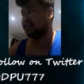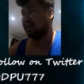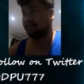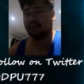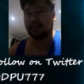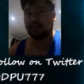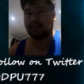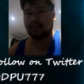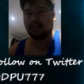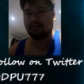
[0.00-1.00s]
even think
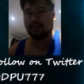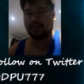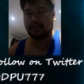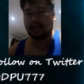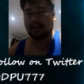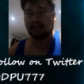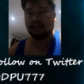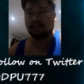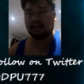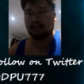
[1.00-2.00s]
Sludge Bomb does anything
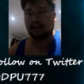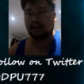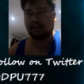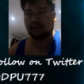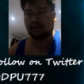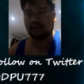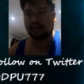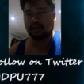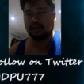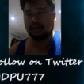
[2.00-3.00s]
because I have a Ghost
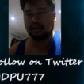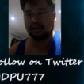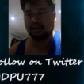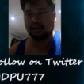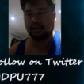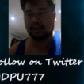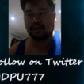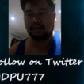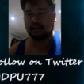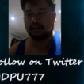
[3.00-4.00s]
type. Yeah,
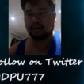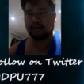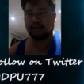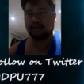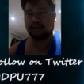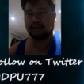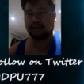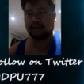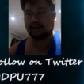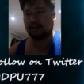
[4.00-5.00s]
it's not even very
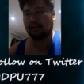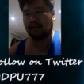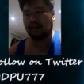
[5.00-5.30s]
effective.